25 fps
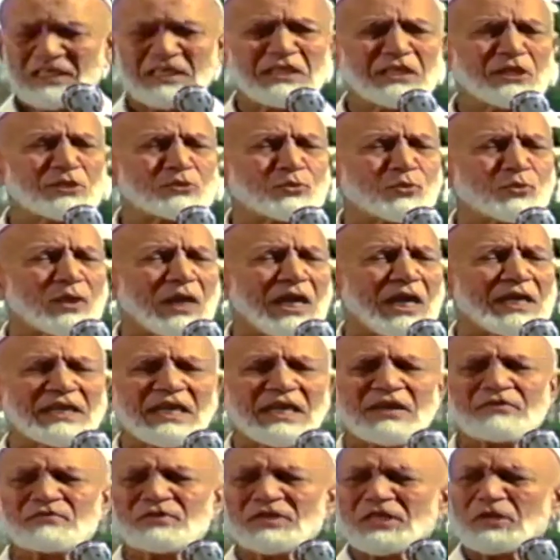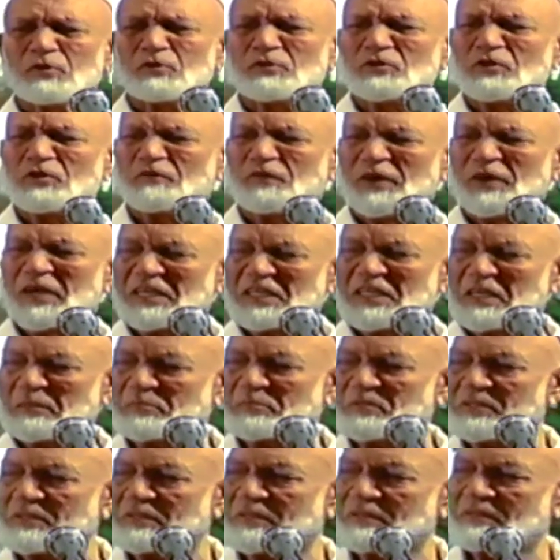In this Quran, everything on your
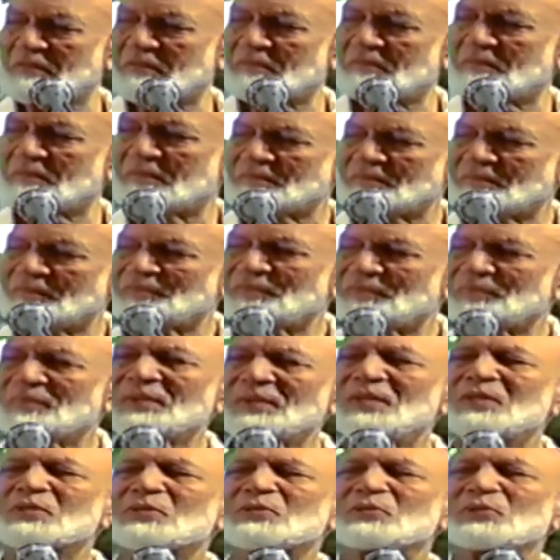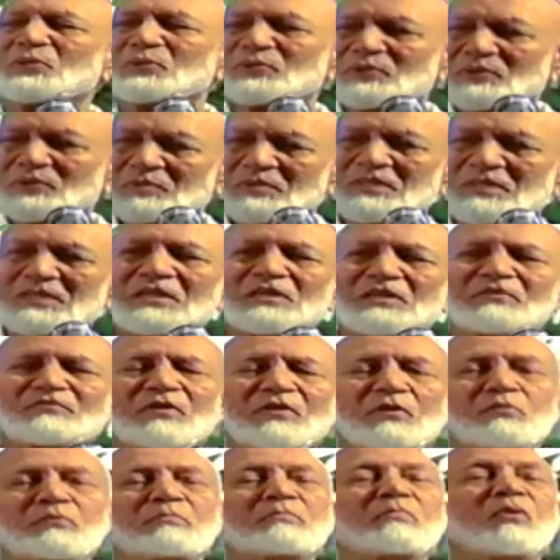fingertips. So
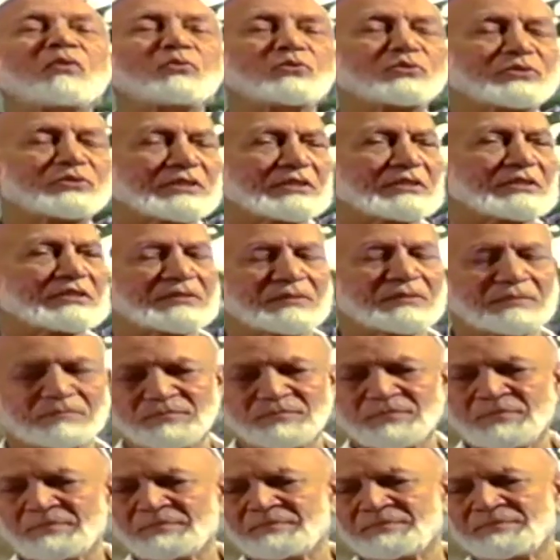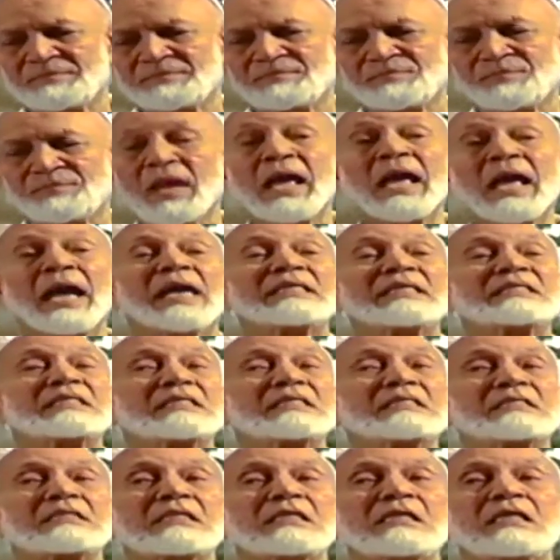he found Moses. I
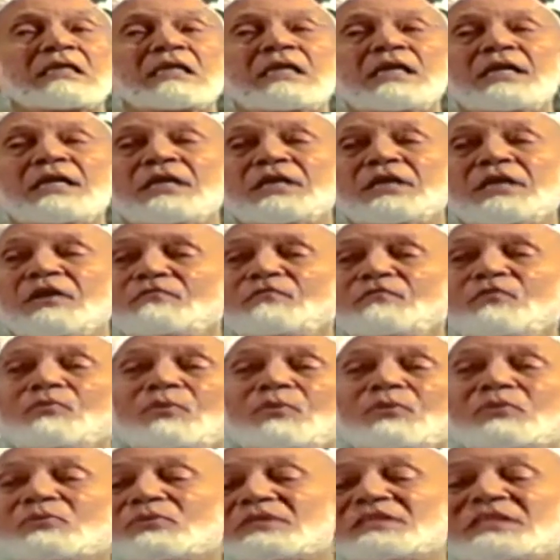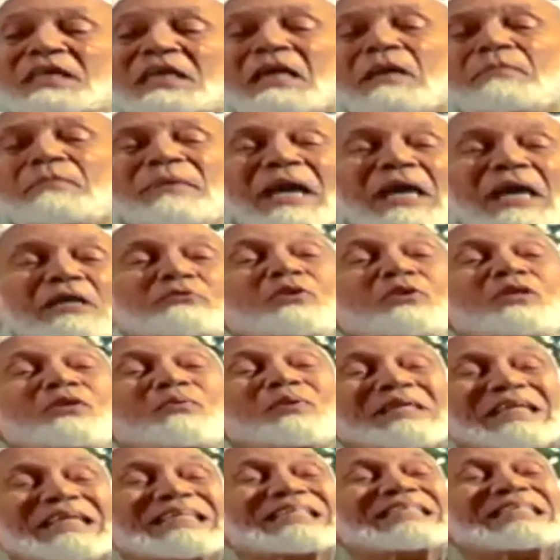said, sir, if you want to check up
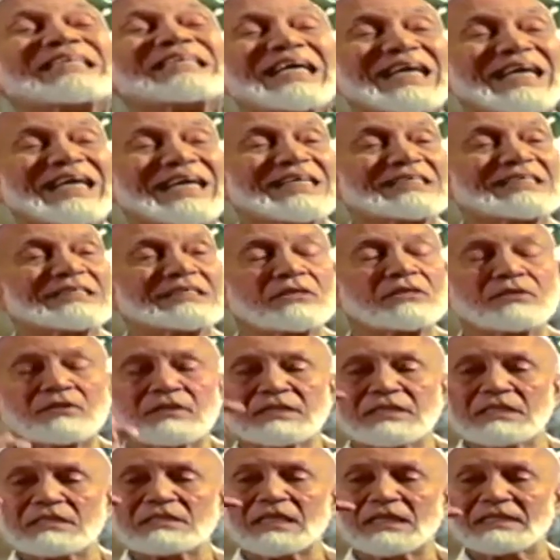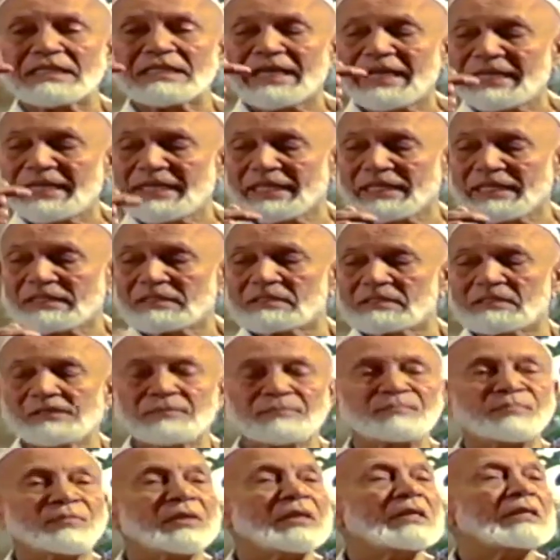actually what it says, you know, these are the
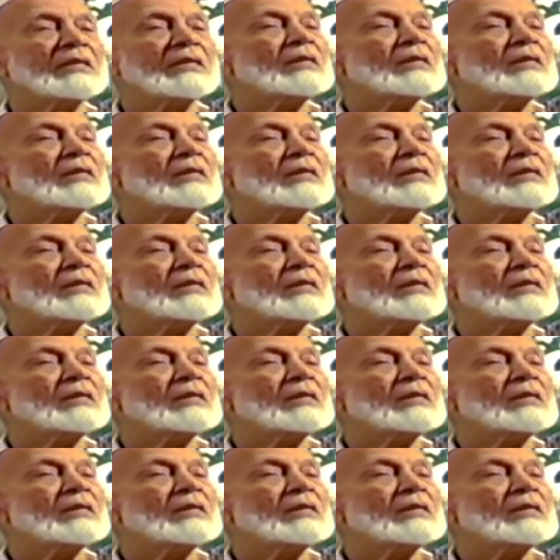headings.